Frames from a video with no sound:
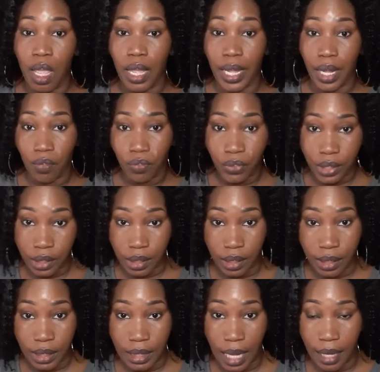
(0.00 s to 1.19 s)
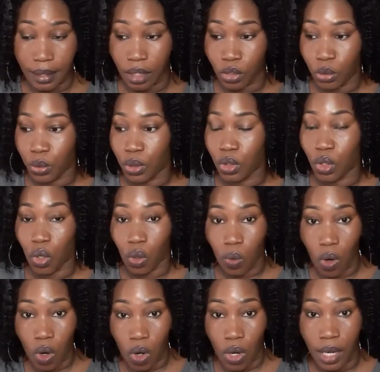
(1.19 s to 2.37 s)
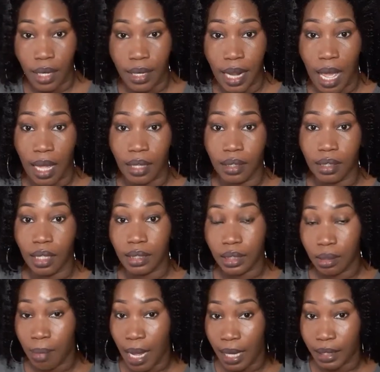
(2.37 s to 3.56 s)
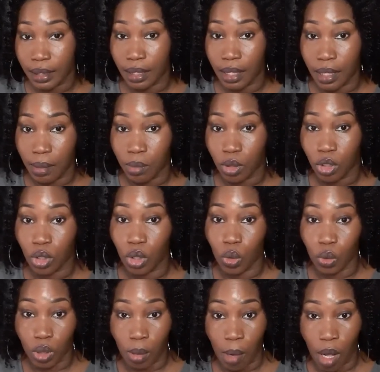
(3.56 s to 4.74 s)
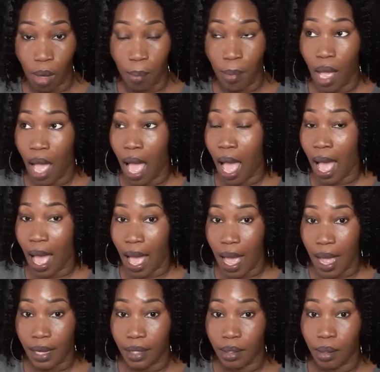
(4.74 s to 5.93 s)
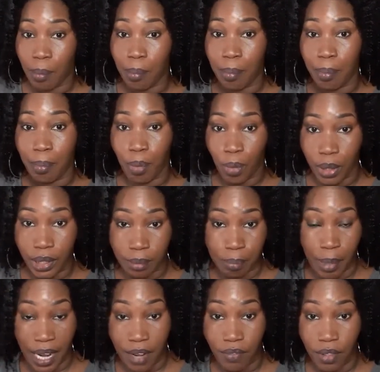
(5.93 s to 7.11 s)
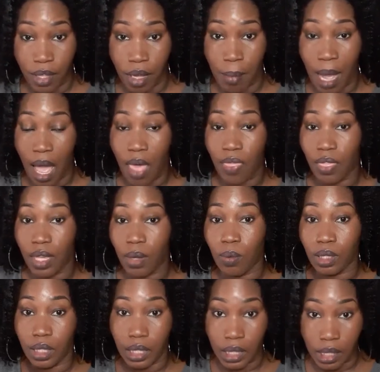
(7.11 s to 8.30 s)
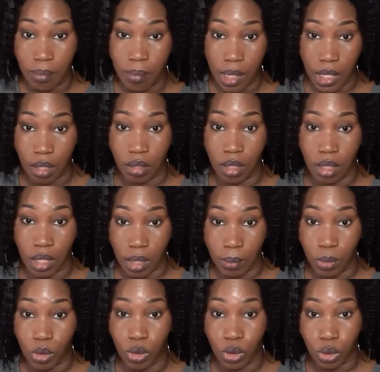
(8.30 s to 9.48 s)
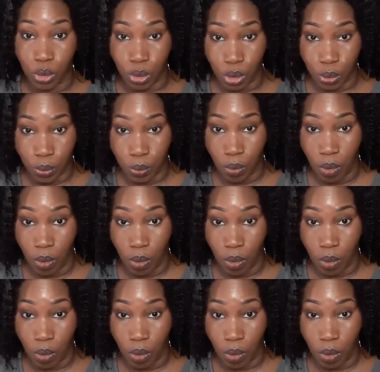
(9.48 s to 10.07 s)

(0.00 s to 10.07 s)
Avery is a good site that you can go on and customize your labels, load them up, and pay for them, and they will email the labels to you.